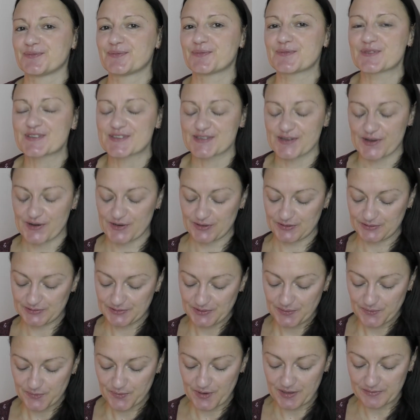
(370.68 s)
So
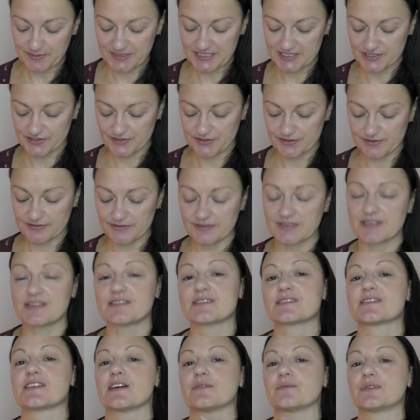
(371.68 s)
what we do
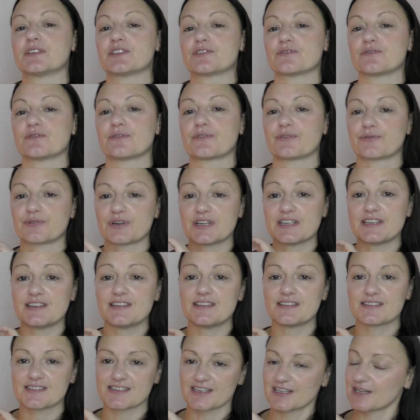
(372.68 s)
is that we do
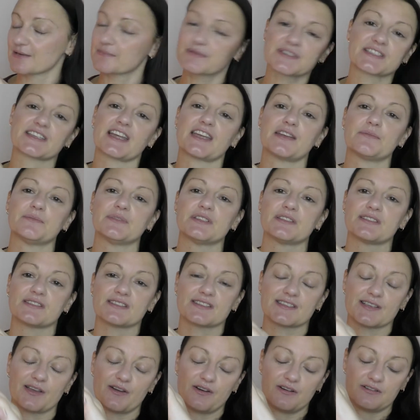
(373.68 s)
3 setup
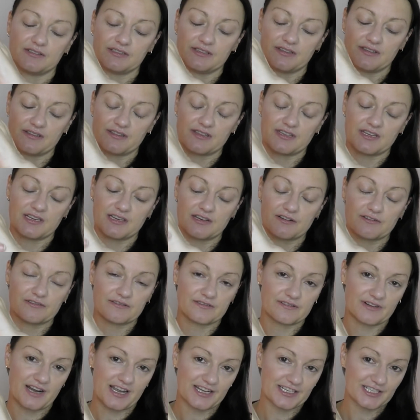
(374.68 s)
statements on the
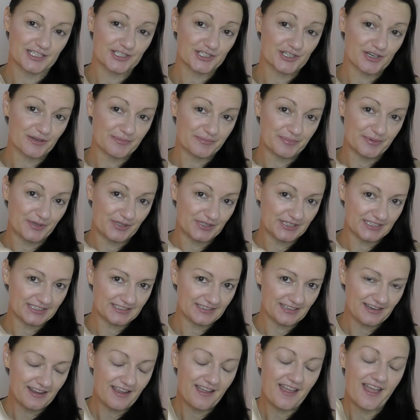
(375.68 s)
karate chop point,
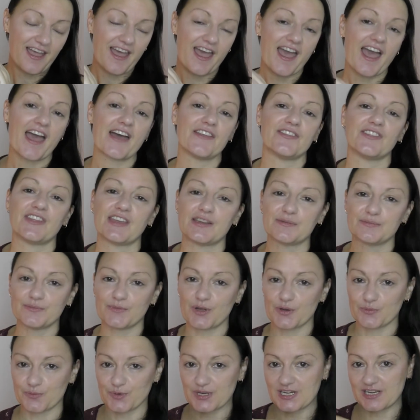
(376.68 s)
and
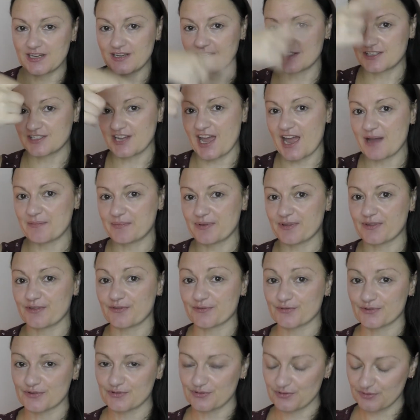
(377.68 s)
then we tap
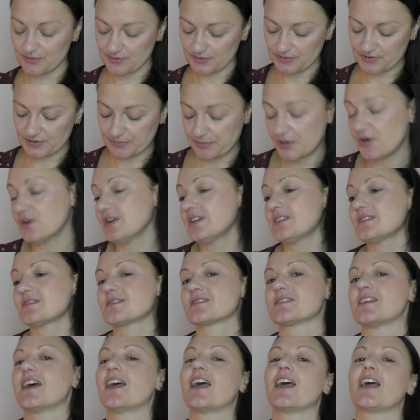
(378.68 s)
through the
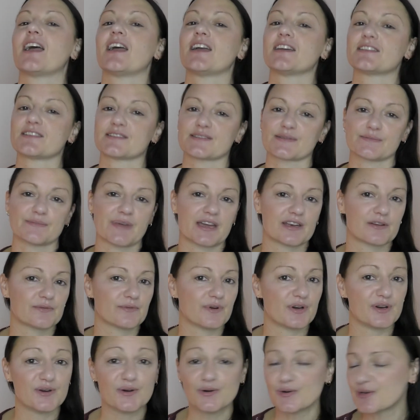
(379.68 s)
points. It doesn't matter
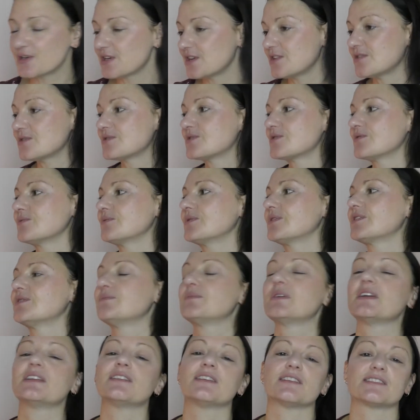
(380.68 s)
what order you do with
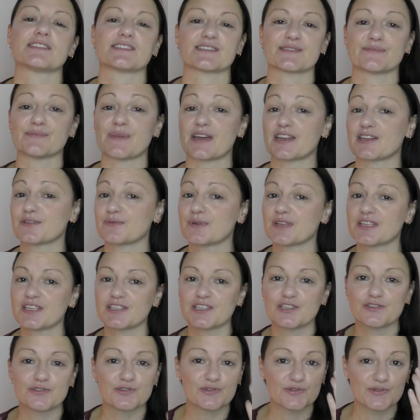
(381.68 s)
them in. It doesn't matter whether
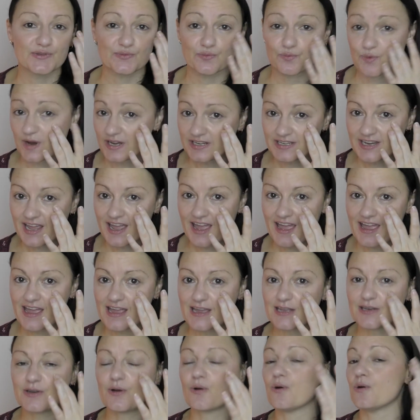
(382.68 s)
you use 1
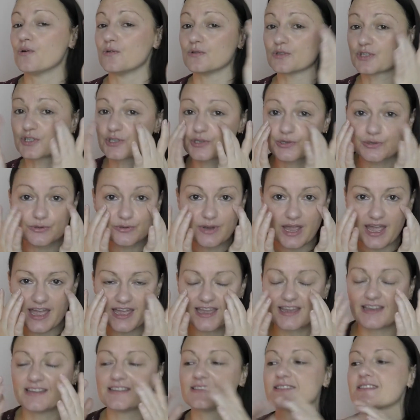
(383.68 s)
hand or 2
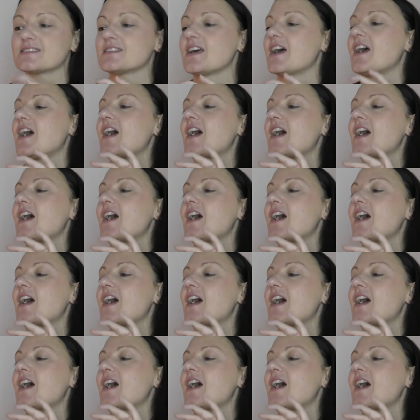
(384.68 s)
hands.